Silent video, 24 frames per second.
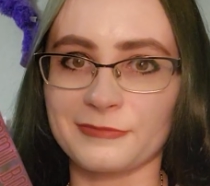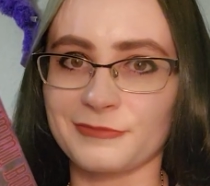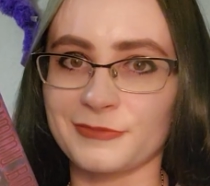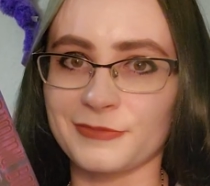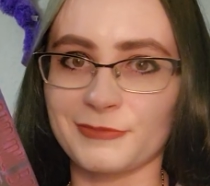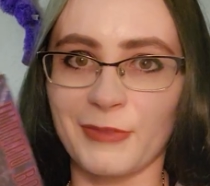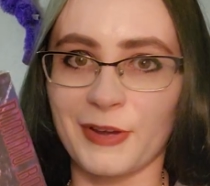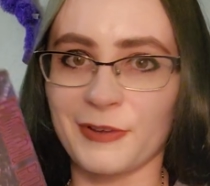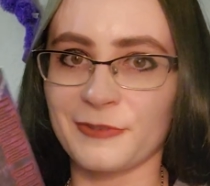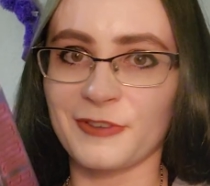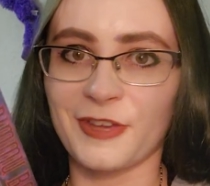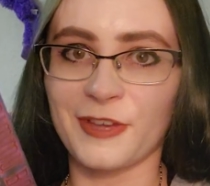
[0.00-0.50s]

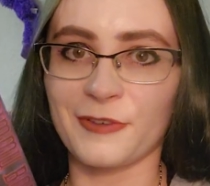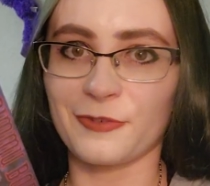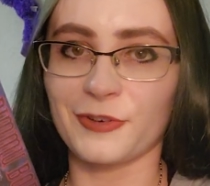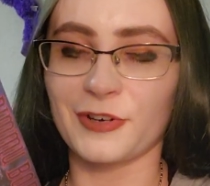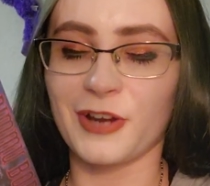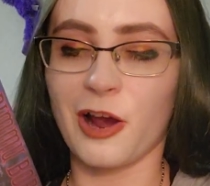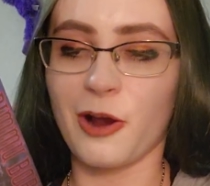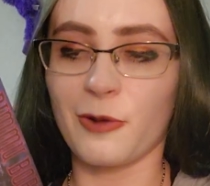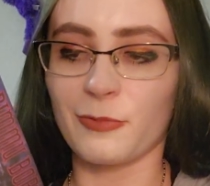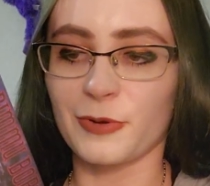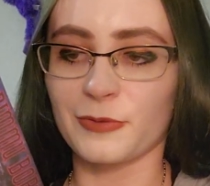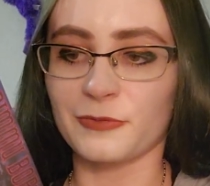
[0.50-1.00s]
My favorite
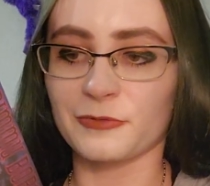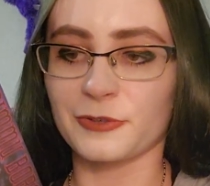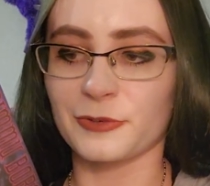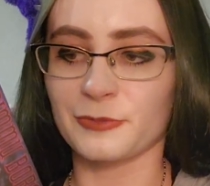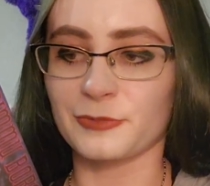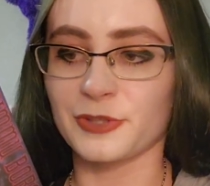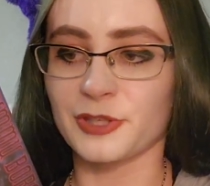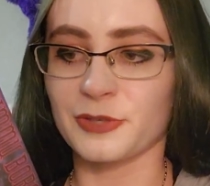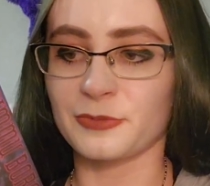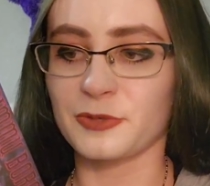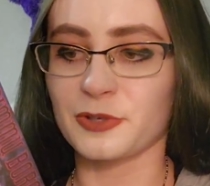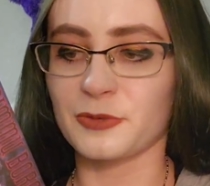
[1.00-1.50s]
album from
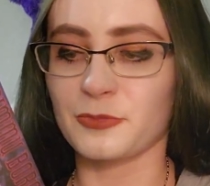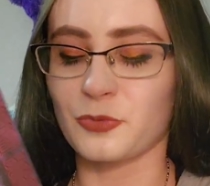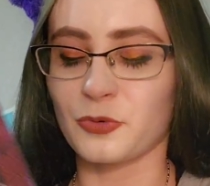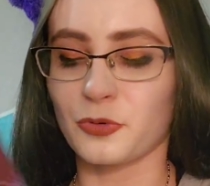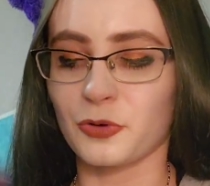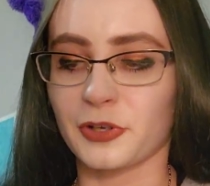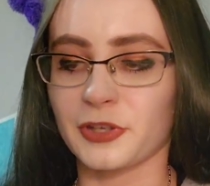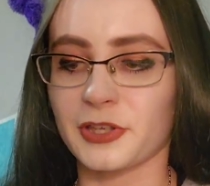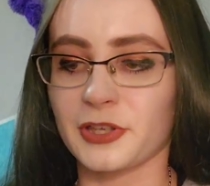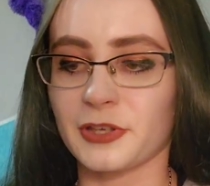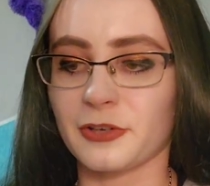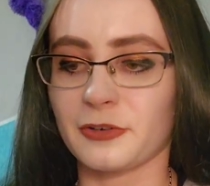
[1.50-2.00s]
Dimmu
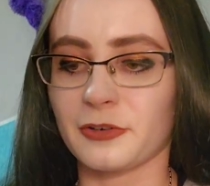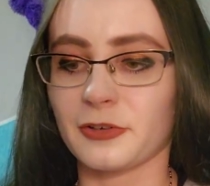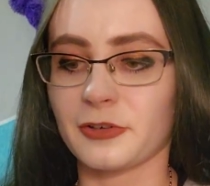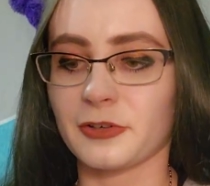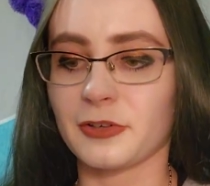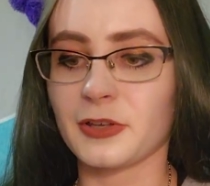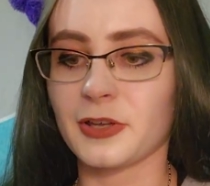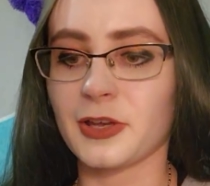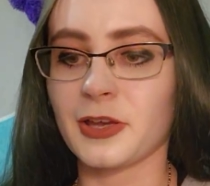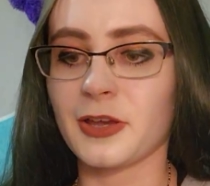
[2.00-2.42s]
Borgir.